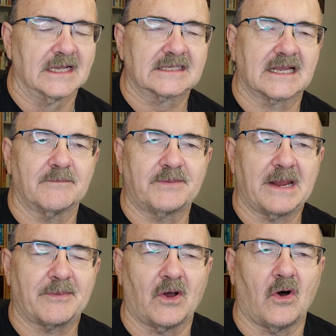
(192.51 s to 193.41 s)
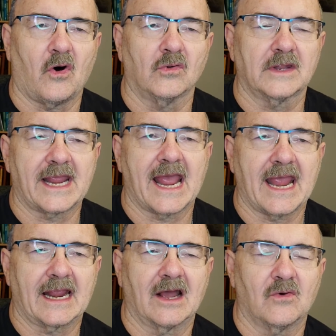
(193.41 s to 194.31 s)
Some people only
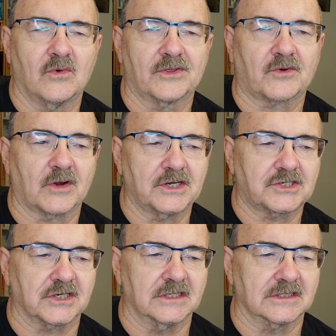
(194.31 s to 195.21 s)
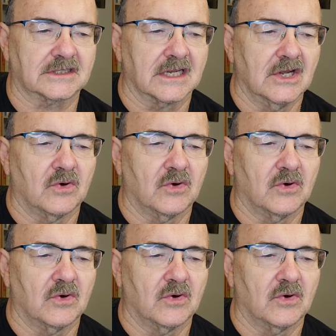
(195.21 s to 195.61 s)
hang out with Christians